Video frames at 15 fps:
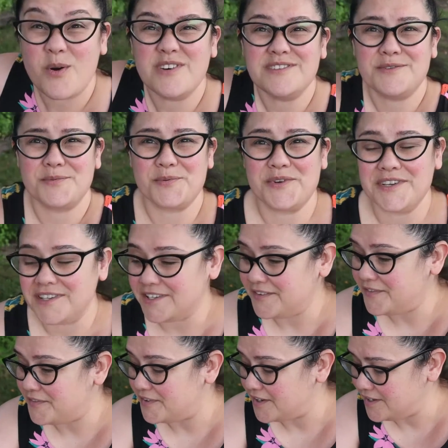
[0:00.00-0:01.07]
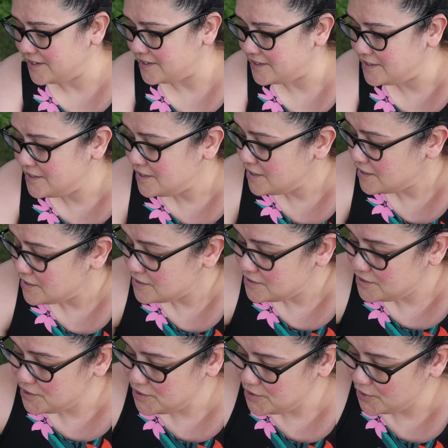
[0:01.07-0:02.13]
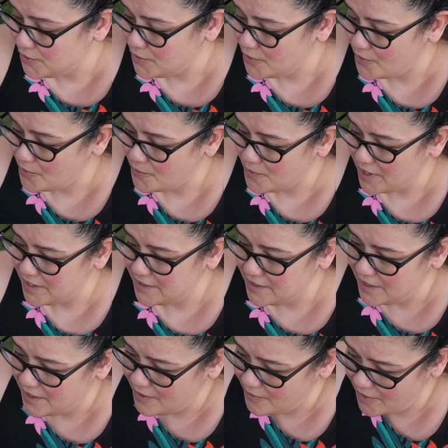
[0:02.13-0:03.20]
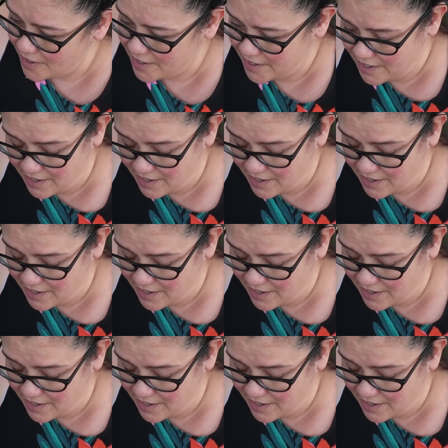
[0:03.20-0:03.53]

was really fun. So right now I